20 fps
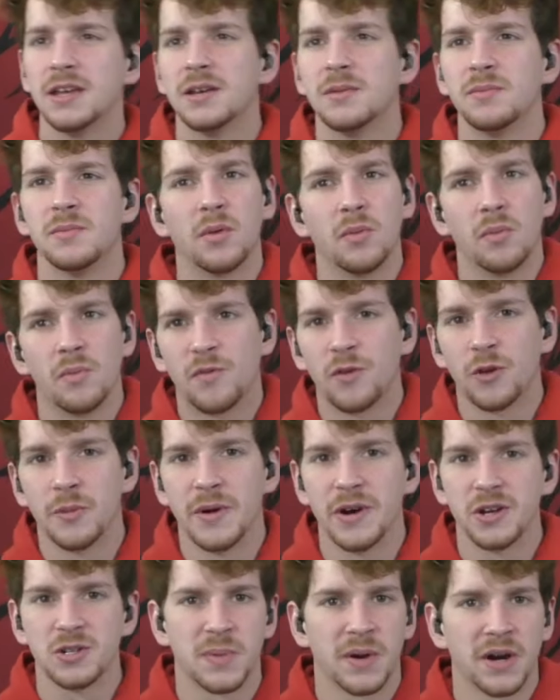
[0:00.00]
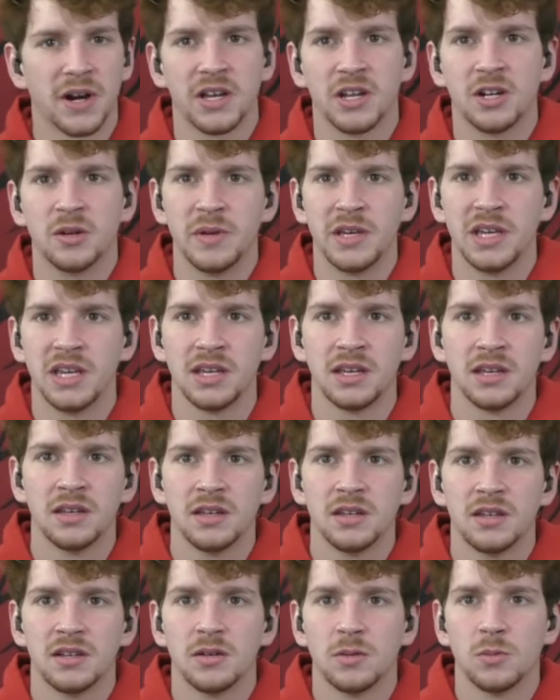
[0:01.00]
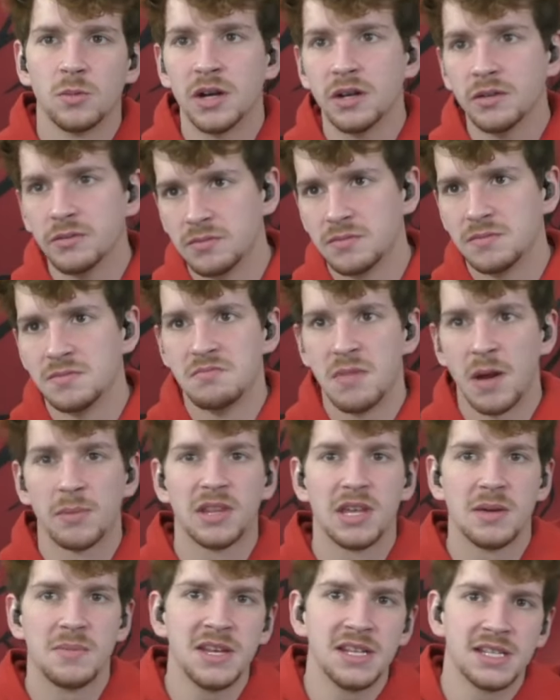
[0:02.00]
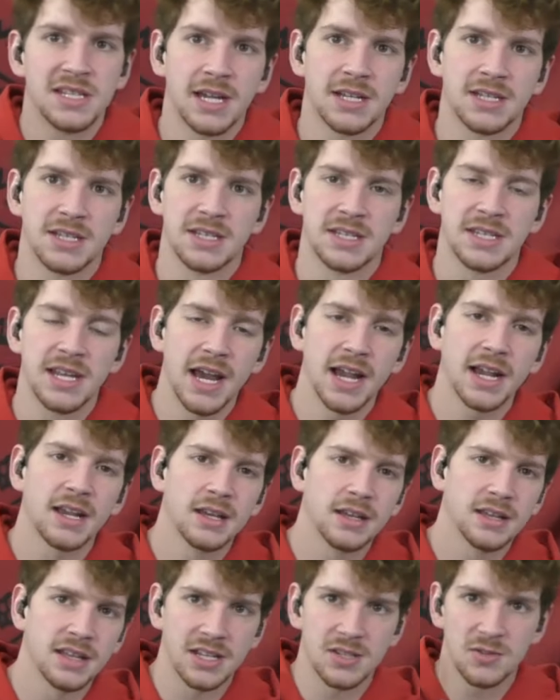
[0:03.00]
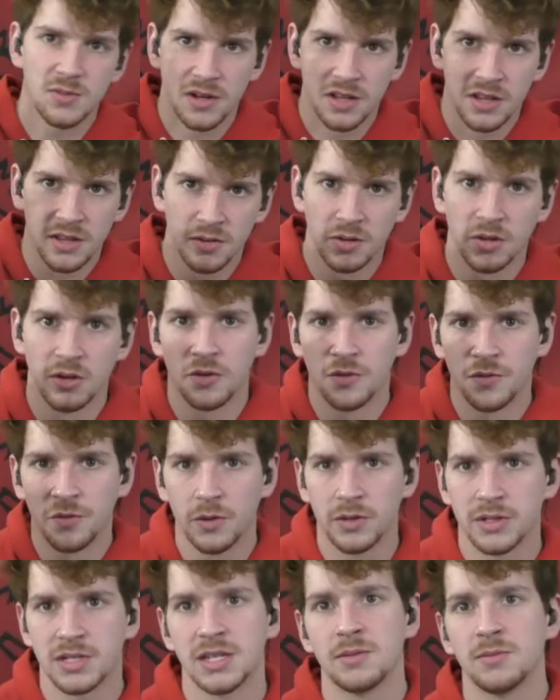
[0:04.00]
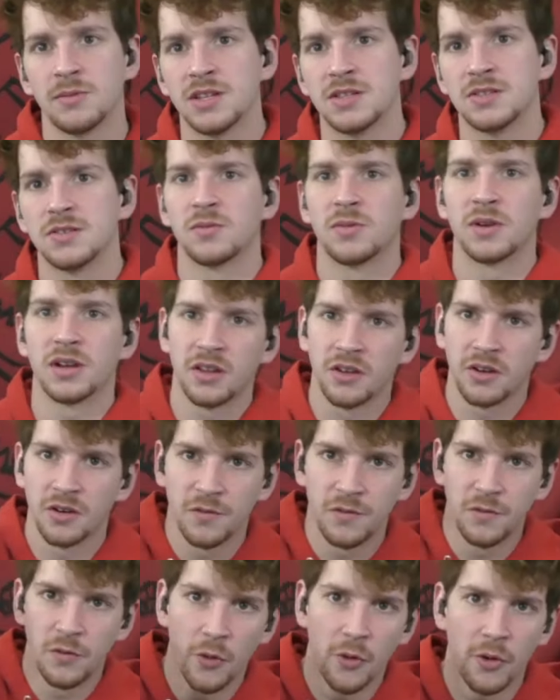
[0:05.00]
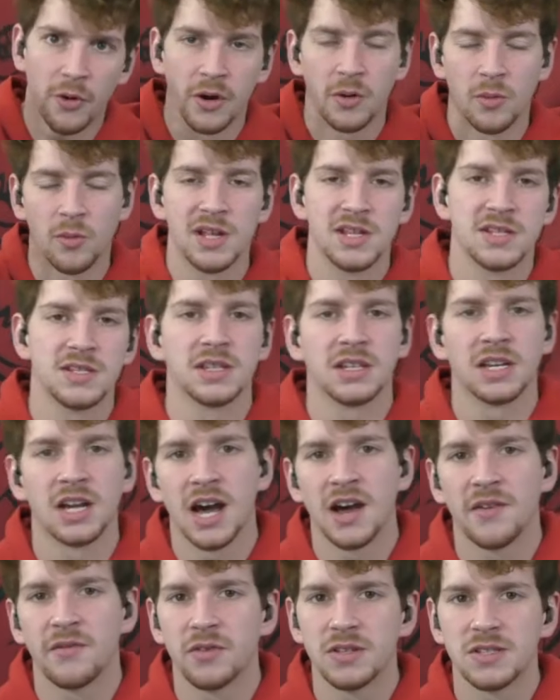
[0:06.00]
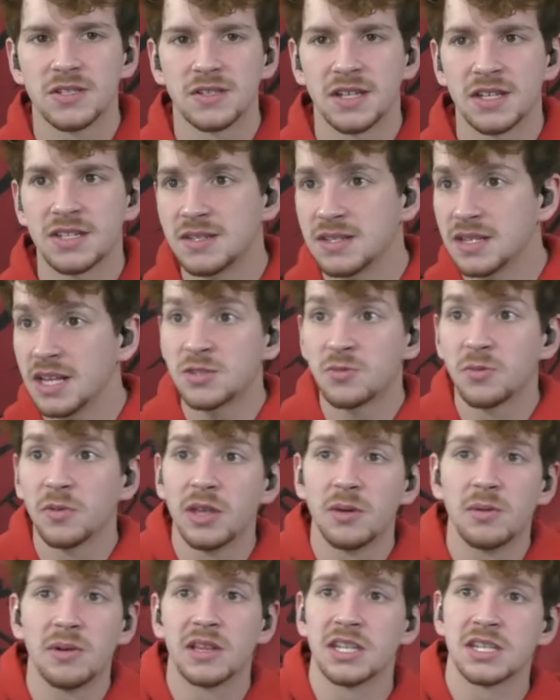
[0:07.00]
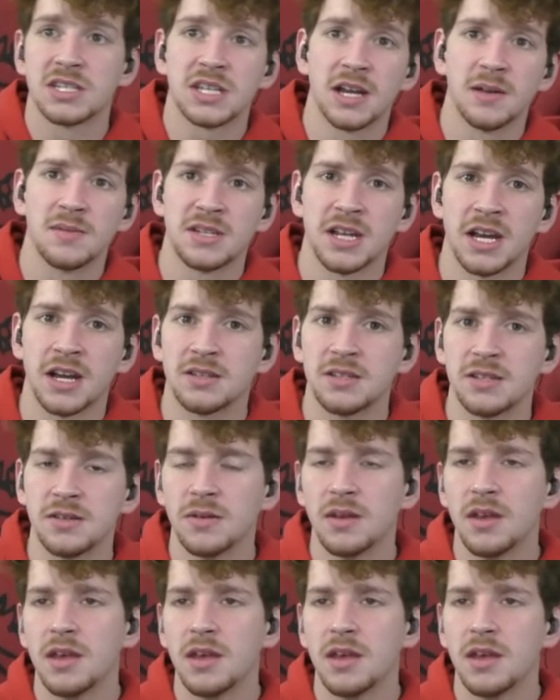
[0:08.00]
But for the most part, it'll be, well, remember they beat Texas Tech. That's one of their little 14 wins or one of their 4 wins in the conference. That's really what this comes down to.